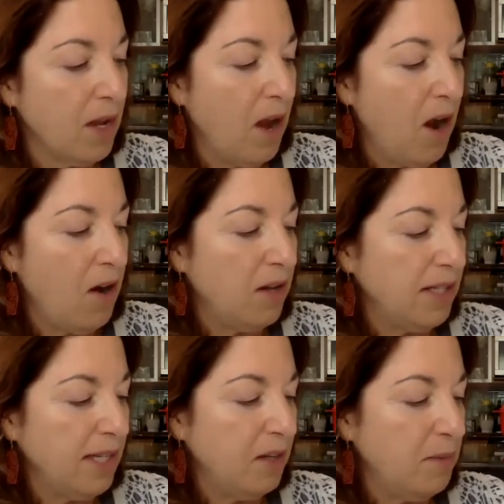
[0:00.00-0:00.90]
are a
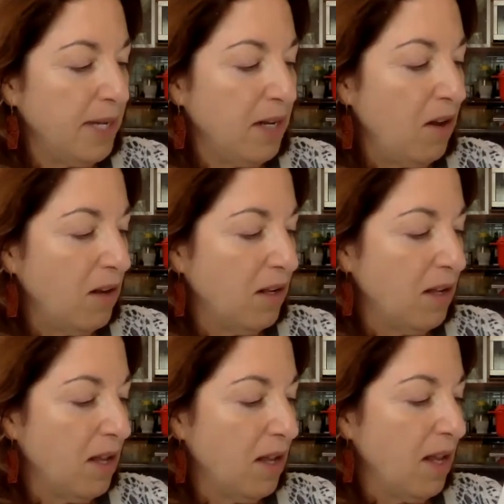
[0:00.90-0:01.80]
little bit
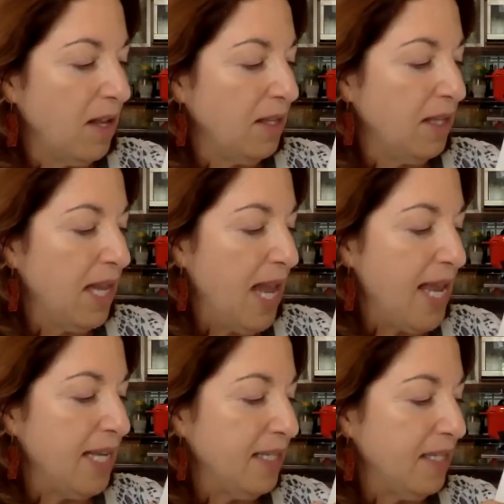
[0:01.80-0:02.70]

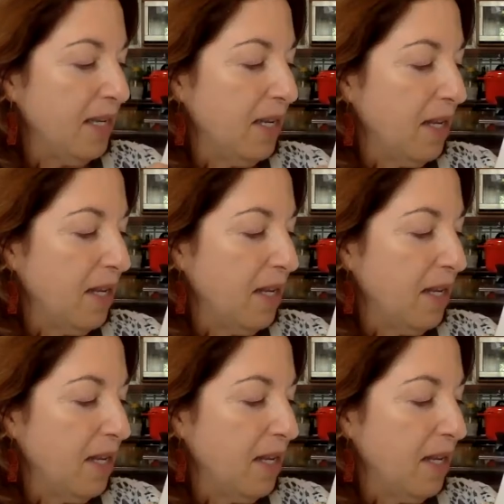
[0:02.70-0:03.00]
less